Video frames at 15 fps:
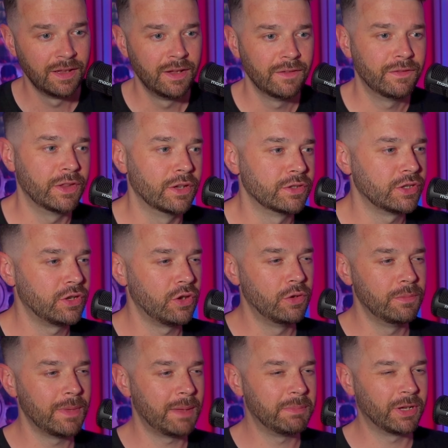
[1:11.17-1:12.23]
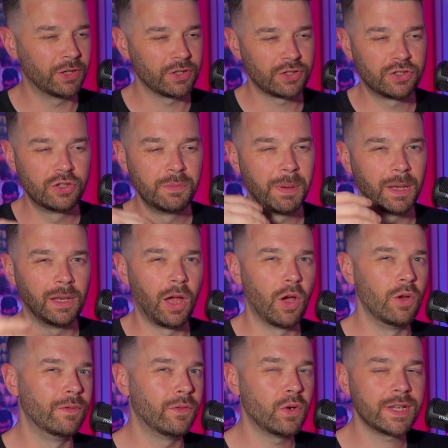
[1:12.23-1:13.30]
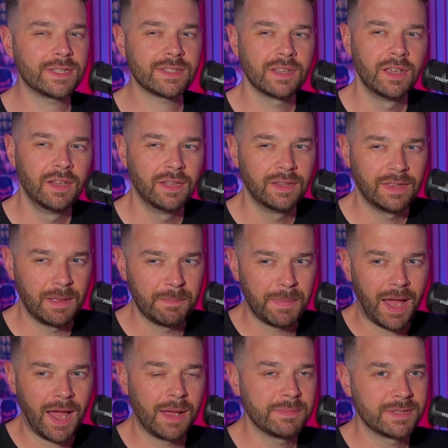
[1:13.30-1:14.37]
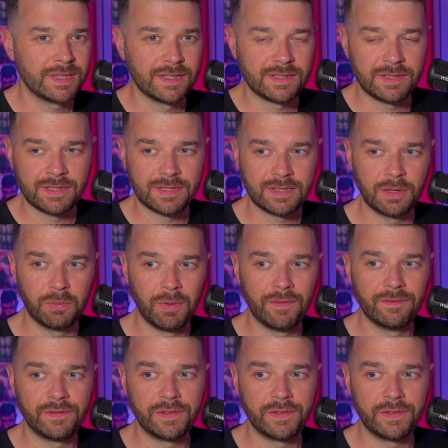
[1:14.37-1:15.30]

For those of you who maybe got a super low voice, then perhaps this is the one for